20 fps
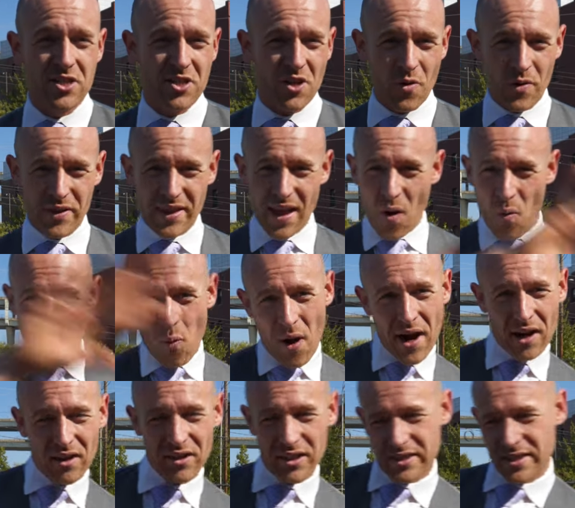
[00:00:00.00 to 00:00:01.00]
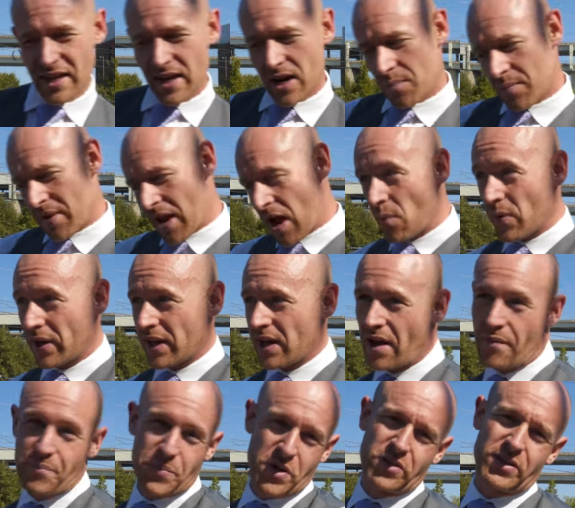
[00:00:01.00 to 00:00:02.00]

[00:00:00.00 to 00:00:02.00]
So with that wireless setup now, we can have